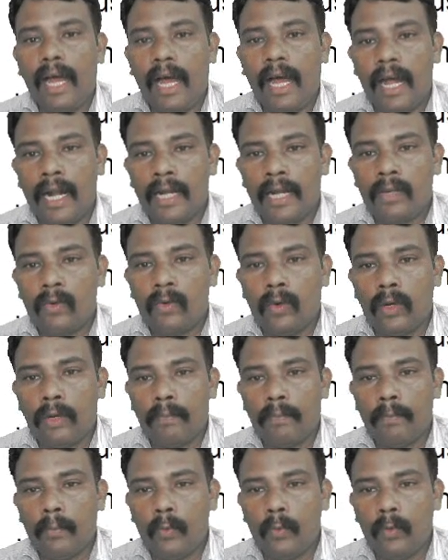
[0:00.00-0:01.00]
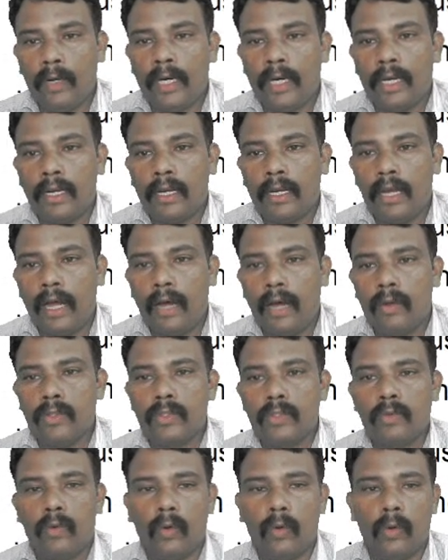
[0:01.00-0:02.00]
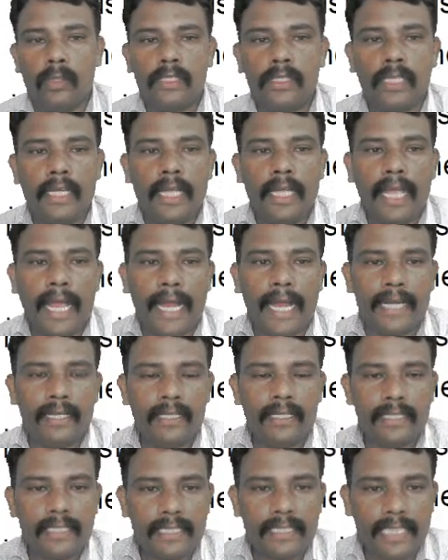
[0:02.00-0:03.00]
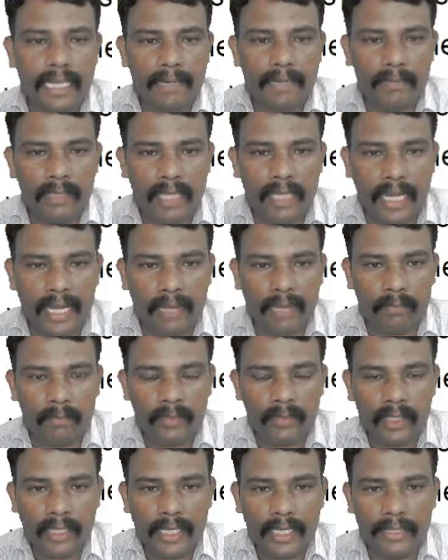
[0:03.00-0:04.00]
hardcore poor households at the same time,